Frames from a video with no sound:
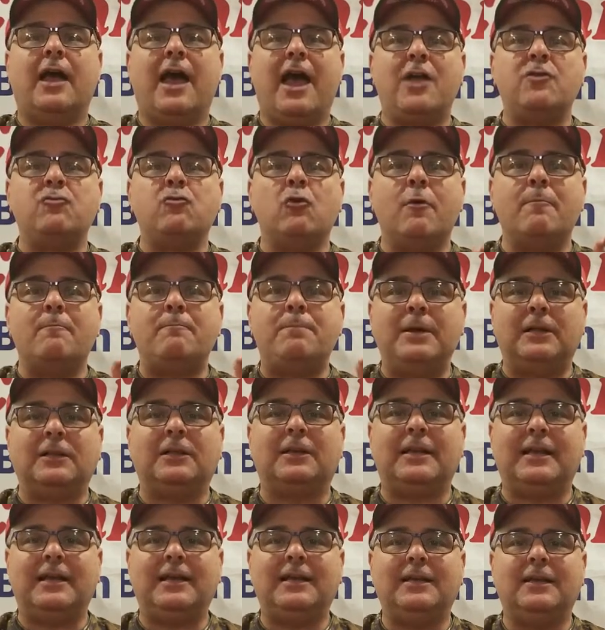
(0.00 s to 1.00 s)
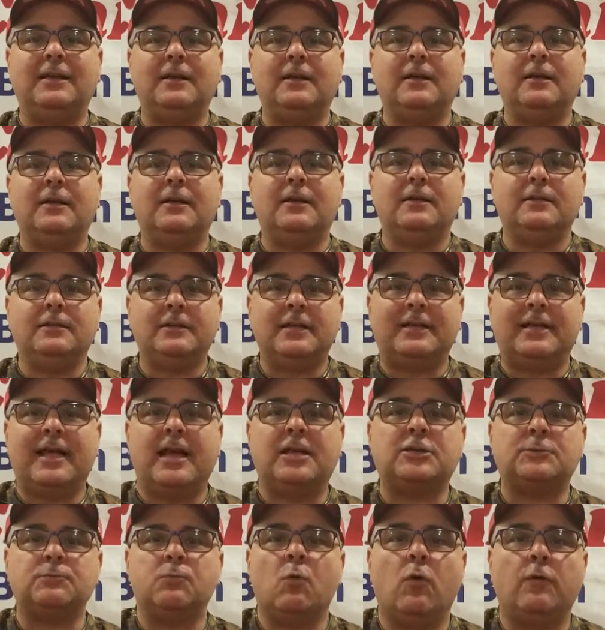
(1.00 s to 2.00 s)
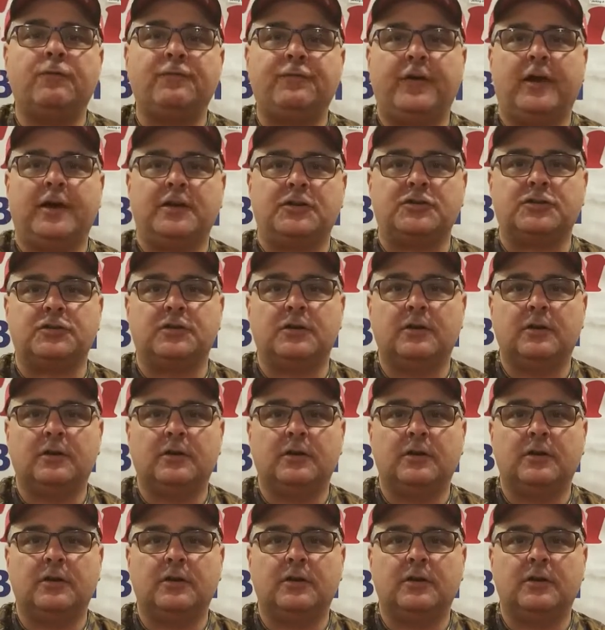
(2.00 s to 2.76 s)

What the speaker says: and your ability to catch more fish.